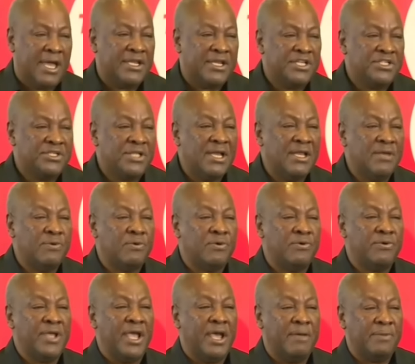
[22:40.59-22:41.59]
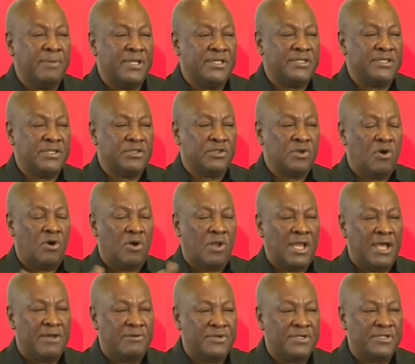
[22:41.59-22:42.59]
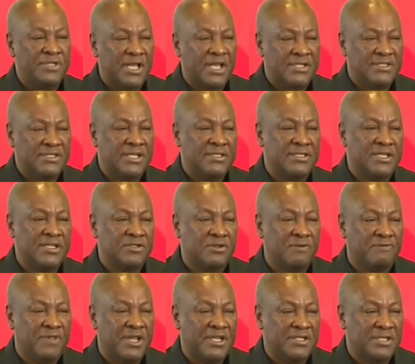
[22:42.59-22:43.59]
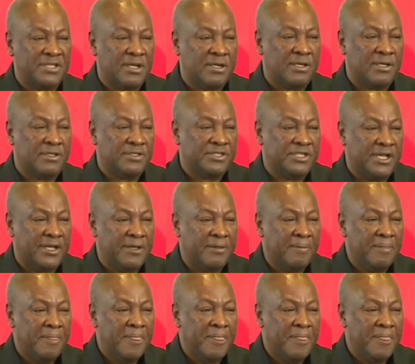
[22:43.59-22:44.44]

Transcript: Additionally, we'll rehabilitate all our regional centers of national culture